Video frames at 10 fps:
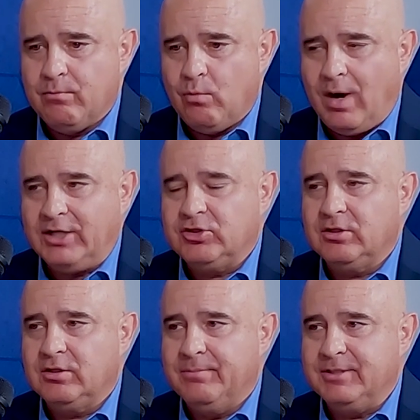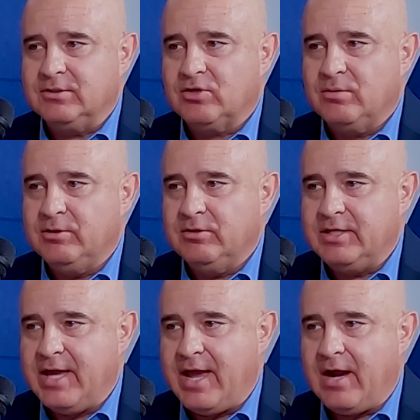Why should the business
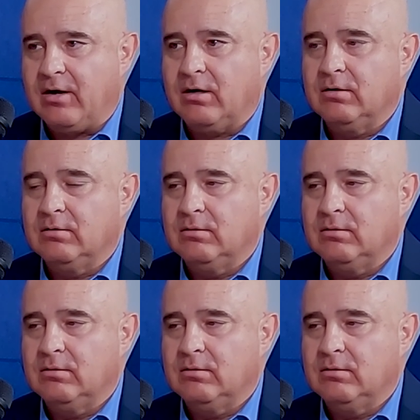community care